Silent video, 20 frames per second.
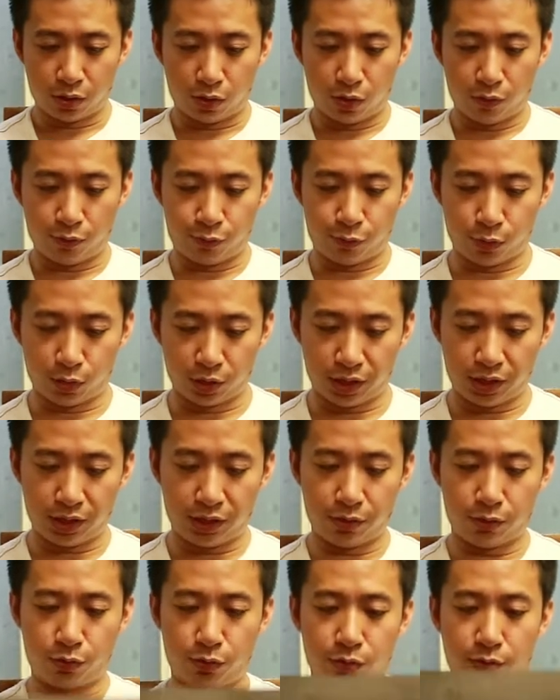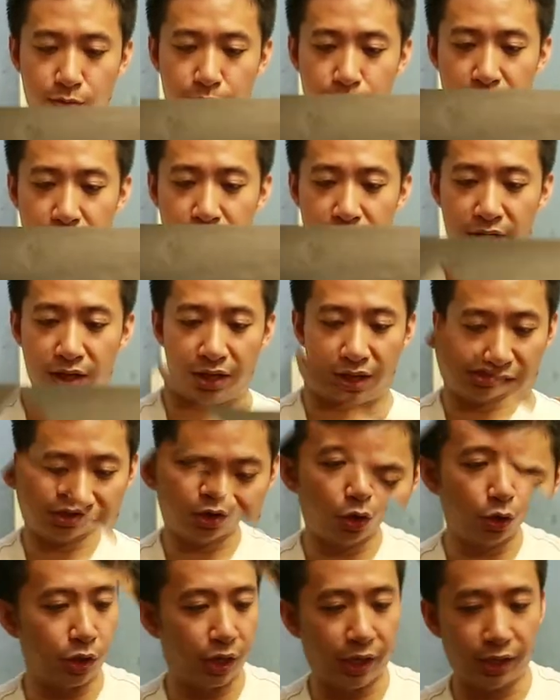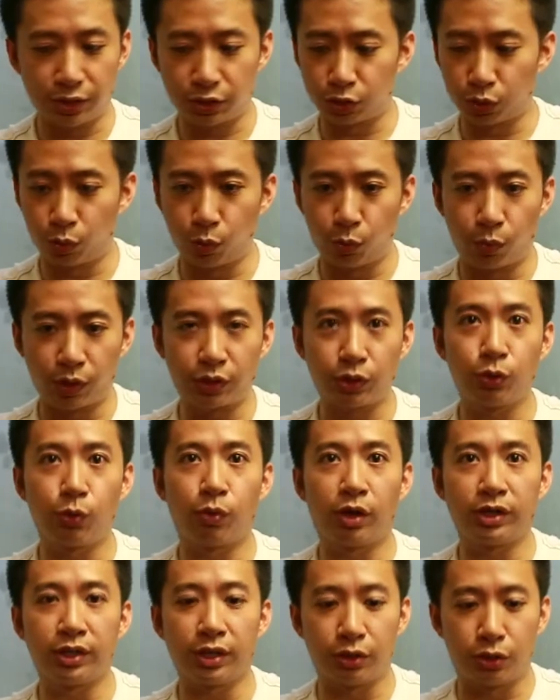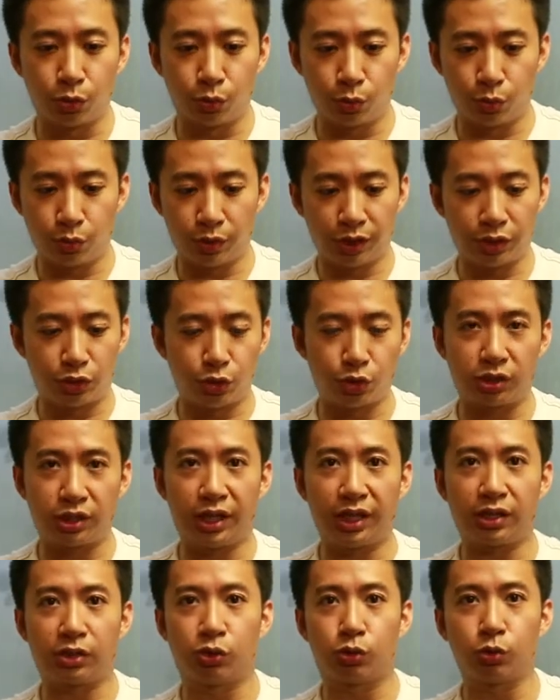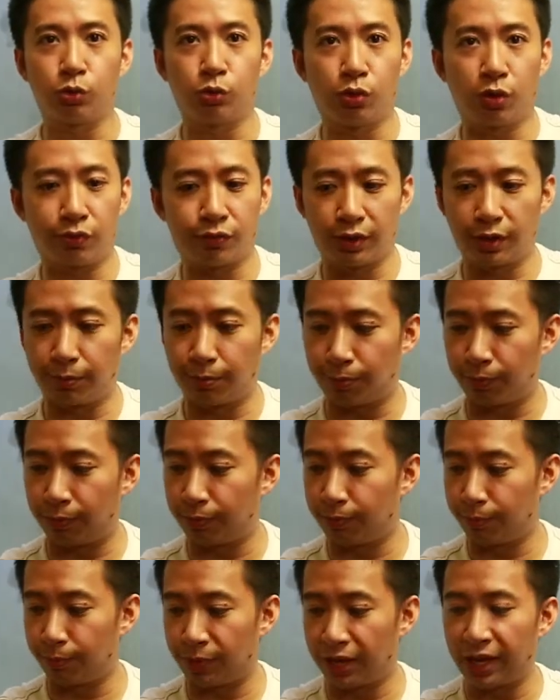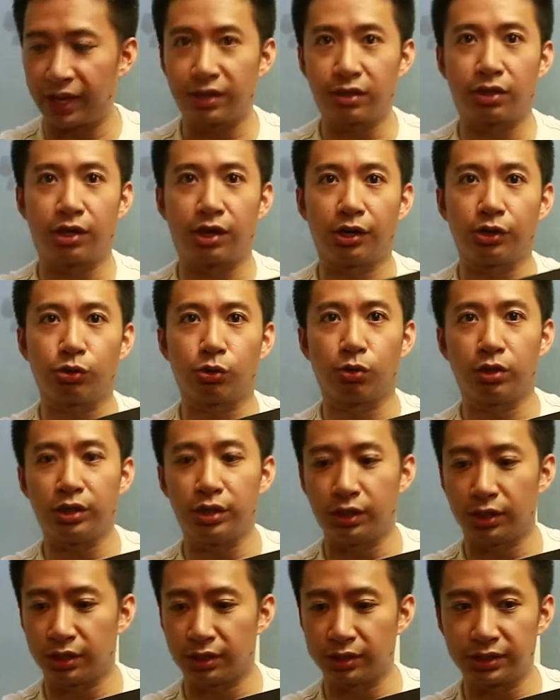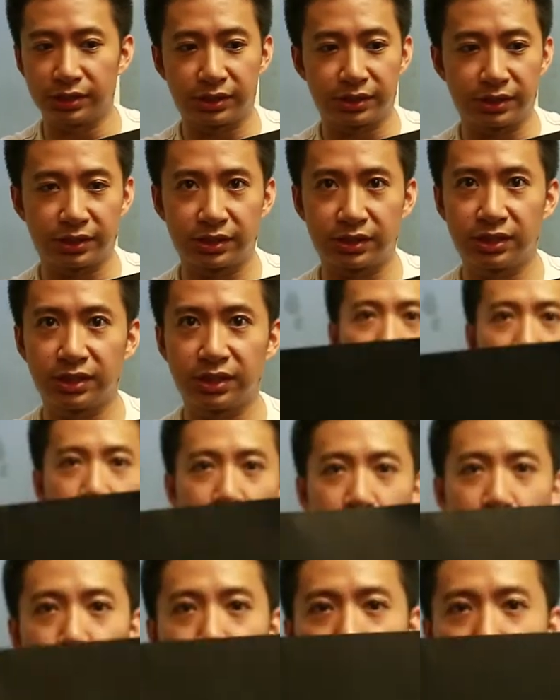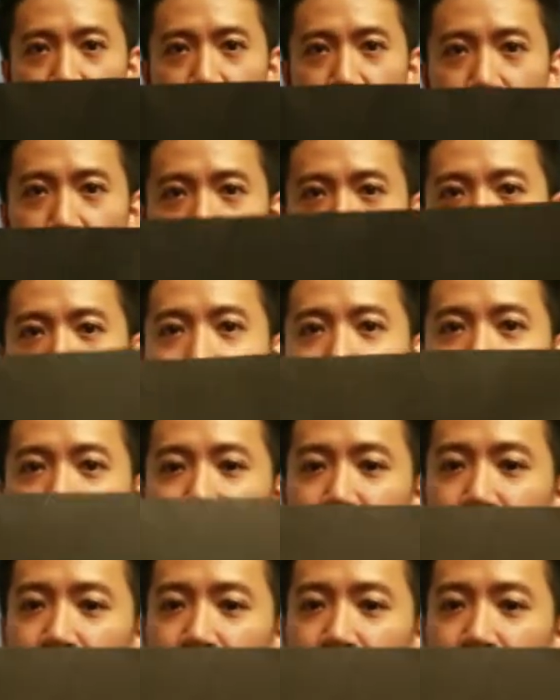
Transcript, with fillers: hopefully would be enough. So what you want to do is you take 2 of the black cartolinas. You want to